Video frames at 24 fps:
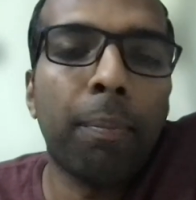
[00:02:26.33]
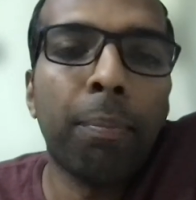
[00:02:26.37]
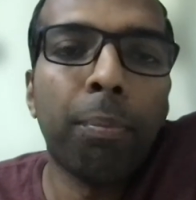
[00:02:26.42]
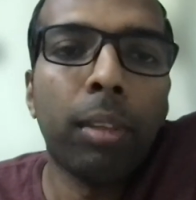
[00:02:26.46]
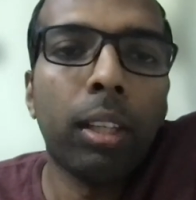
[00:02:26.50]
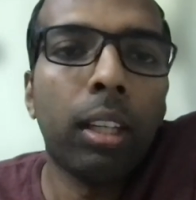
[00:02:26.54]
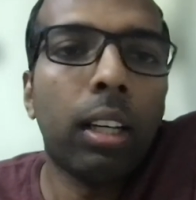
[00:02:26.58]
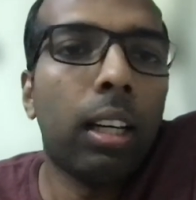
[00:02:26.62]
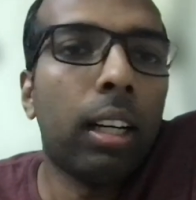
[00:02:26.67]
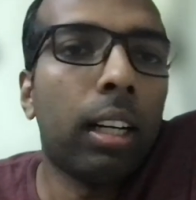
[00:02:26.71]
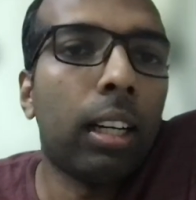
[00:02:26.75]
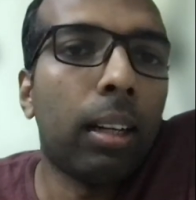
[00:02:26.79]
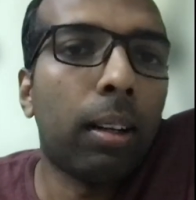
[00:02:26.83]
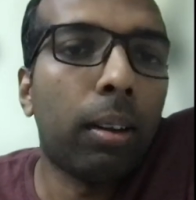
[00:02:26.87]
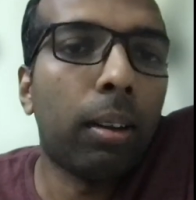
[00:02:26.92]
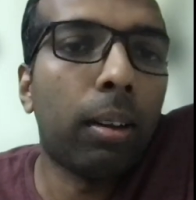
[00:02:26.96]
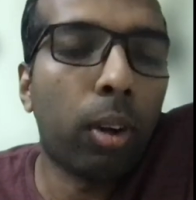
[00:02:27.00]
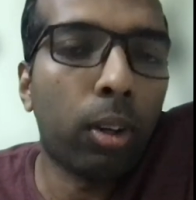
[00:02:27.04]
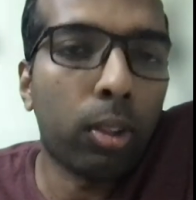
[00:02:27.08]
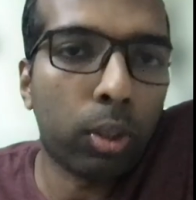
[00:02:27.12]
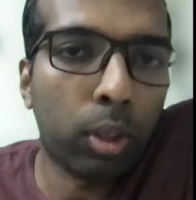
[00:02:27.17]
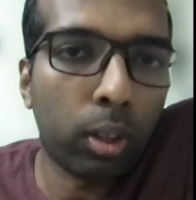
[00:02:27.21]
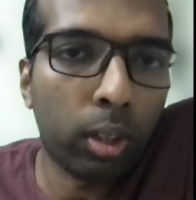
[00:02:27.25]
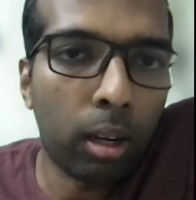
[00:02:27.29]

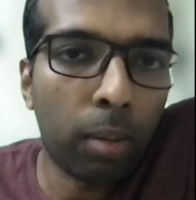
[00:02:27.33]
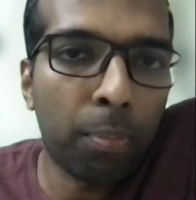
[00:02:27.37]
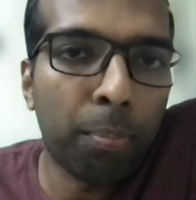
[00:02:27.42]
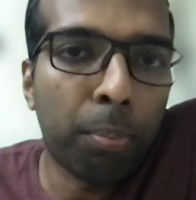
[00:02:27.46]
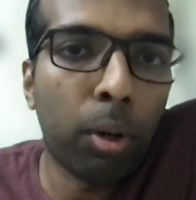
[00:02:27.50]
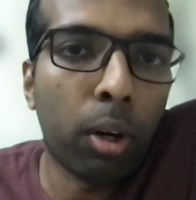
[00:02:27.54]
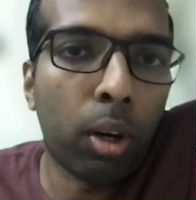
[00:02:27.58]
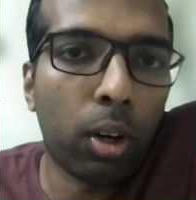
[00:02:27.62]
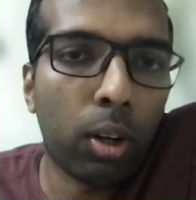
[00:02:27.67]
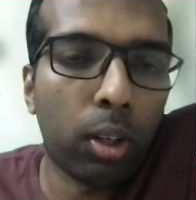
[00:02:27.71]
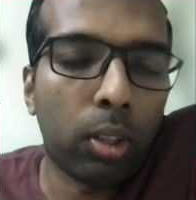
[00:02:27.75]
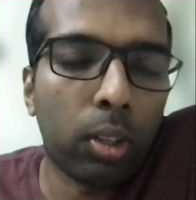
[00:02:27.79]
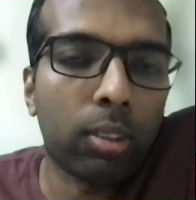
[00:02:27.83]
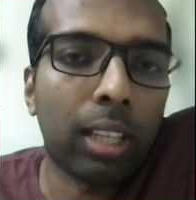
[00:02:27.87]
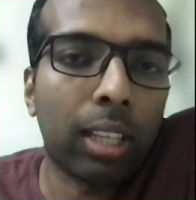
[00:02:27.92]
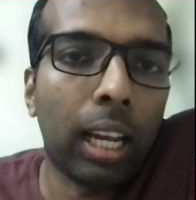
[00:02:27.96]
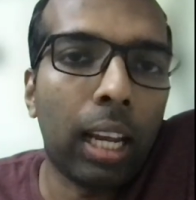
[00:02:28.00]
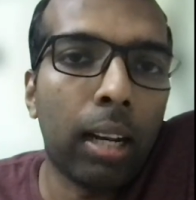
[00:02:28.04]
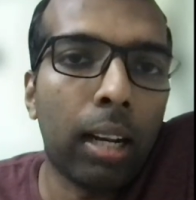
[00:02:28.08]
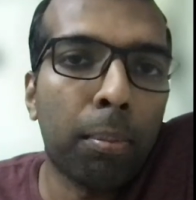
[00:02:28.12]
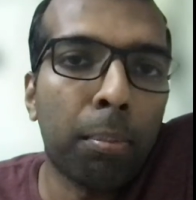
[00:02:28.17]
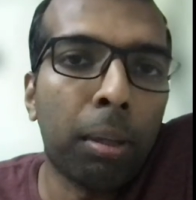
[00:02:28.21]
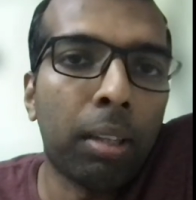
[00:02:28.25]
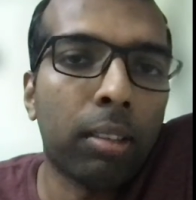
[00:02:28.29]
horizontal pod autoscaler
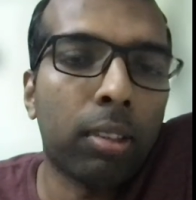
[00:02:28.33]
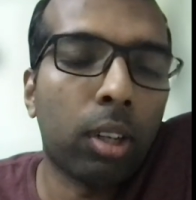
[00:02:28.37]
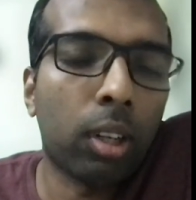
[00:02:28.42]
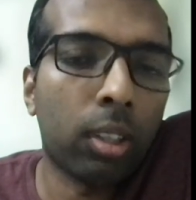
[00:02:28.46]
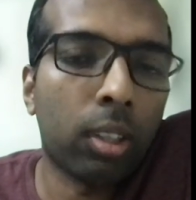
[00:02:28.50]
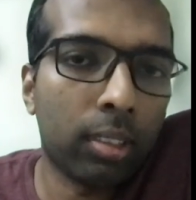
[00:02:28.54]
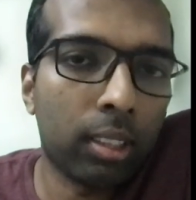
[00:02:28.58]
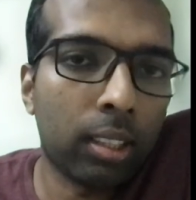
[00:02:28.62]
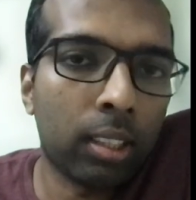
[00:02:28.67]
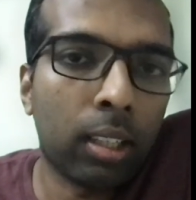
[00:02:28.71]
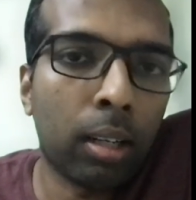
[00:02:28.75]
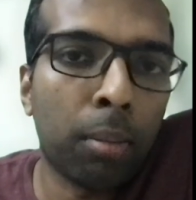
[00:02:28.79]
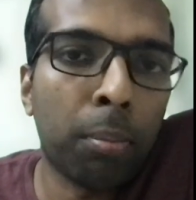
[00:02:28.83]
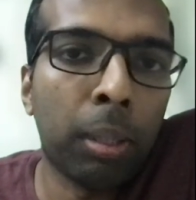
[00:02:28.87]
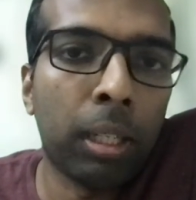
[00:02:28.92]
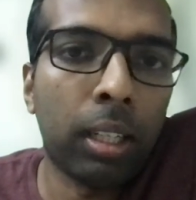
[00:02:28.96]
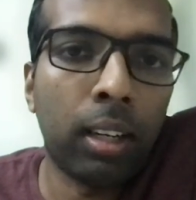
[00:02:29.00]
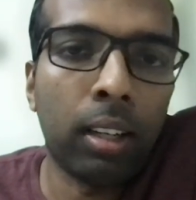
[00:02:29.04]
based on certain metrics.